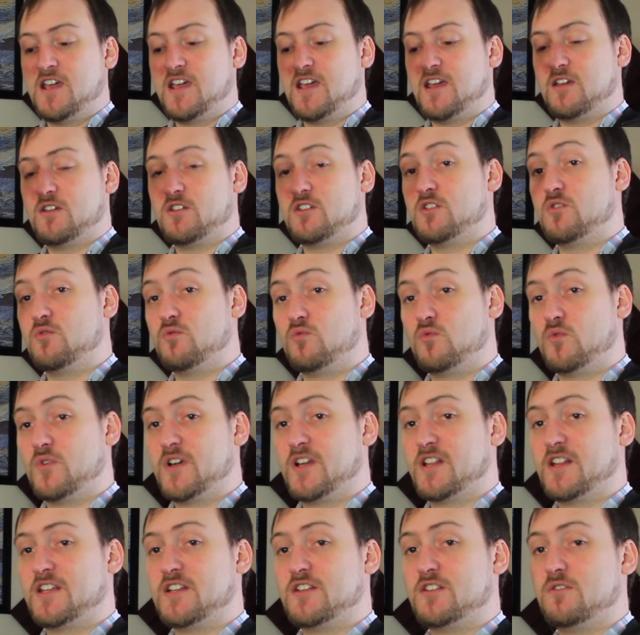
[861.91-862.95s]
You
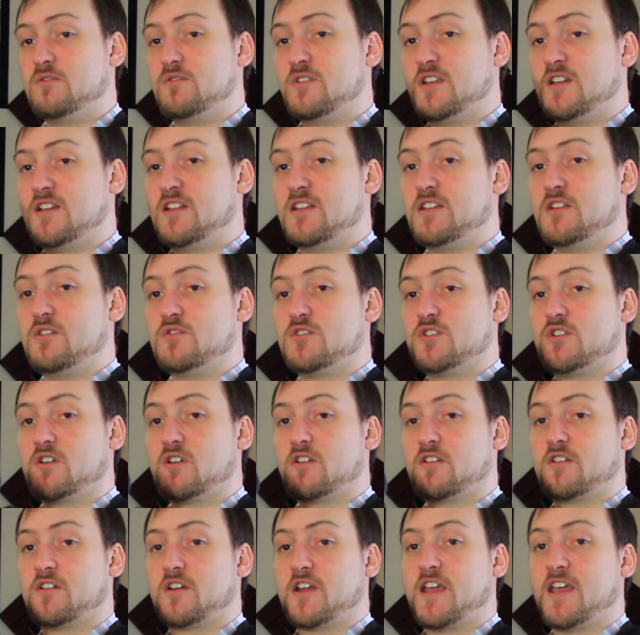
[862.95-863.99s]
really do need to use your
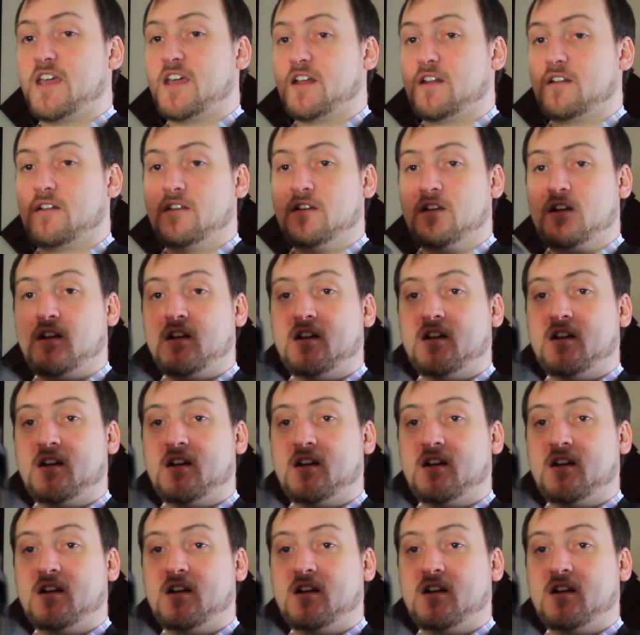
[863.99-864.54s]
other hand.